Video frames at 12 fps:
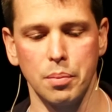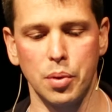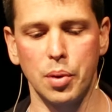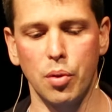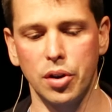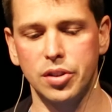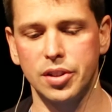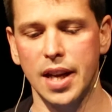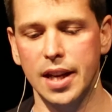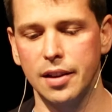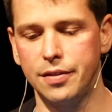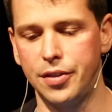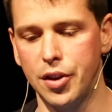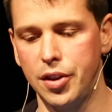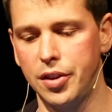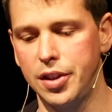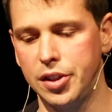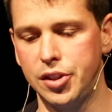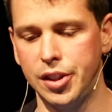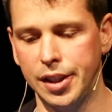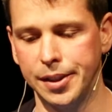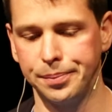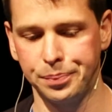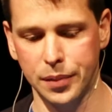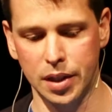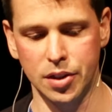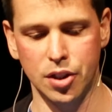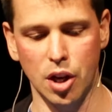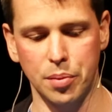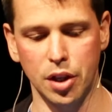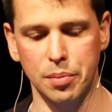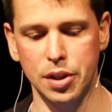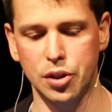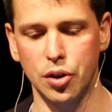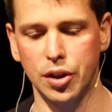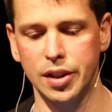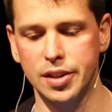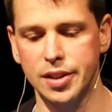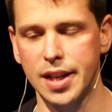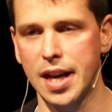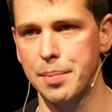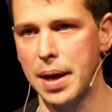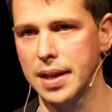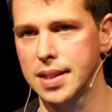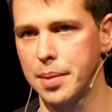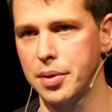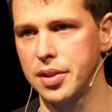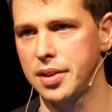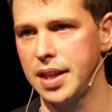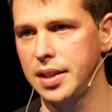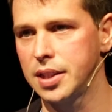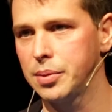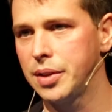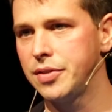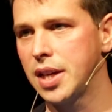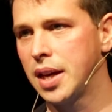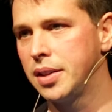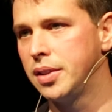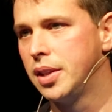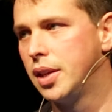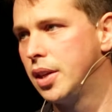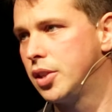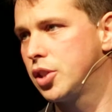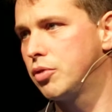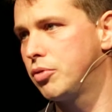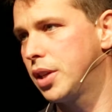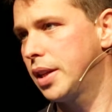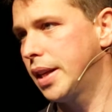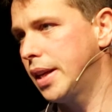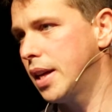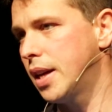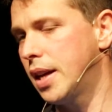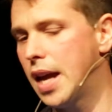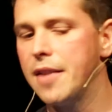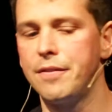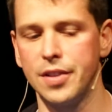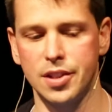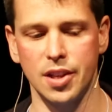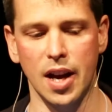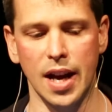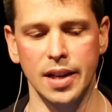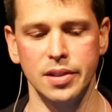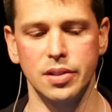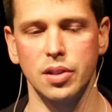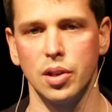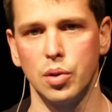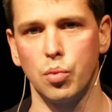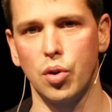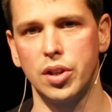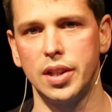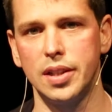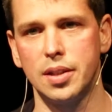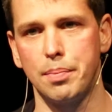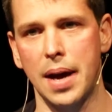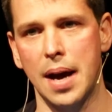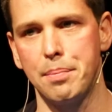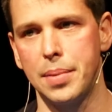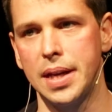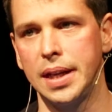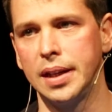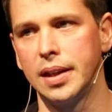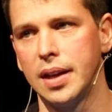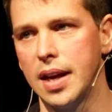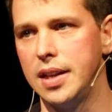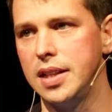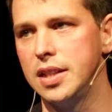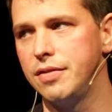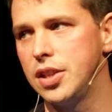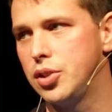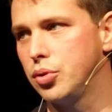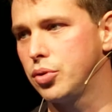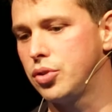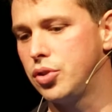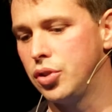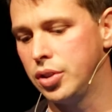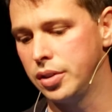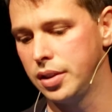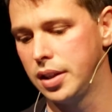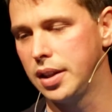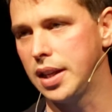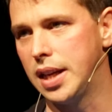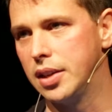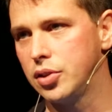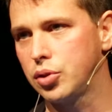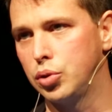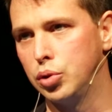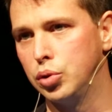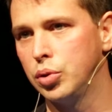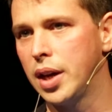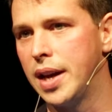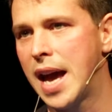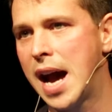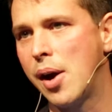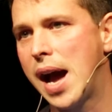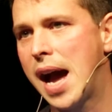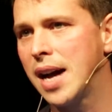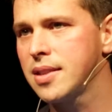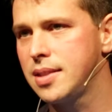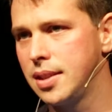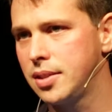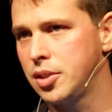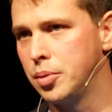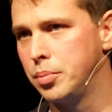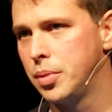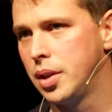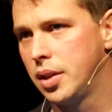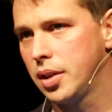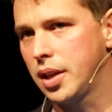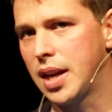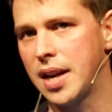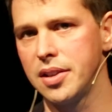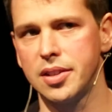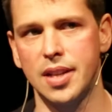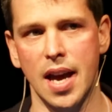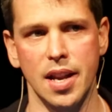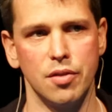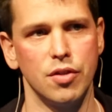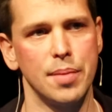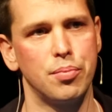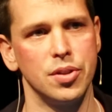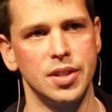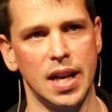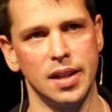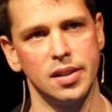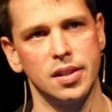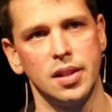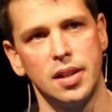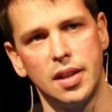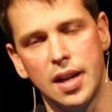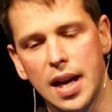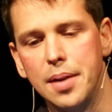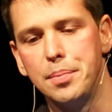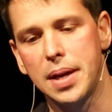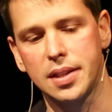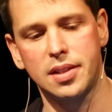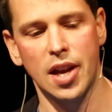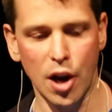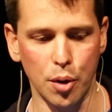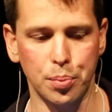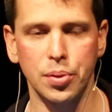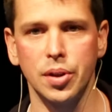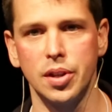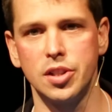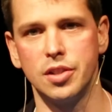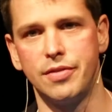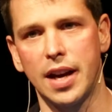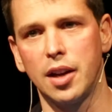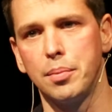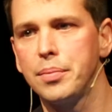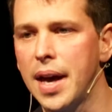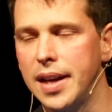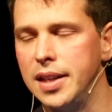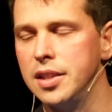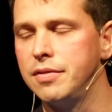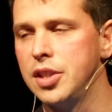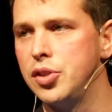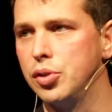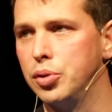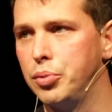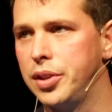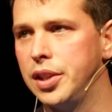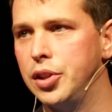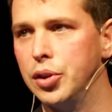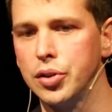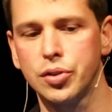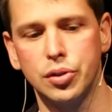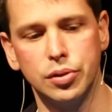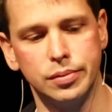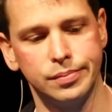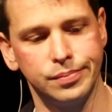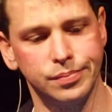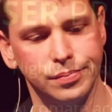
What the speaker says: But we wanted to take it further this year, and so I'm going to be talking today about some of the things that we've done to really emphasise what it is about being an individual student in a school and how our system can understand and represent and best help develop that individual within your school.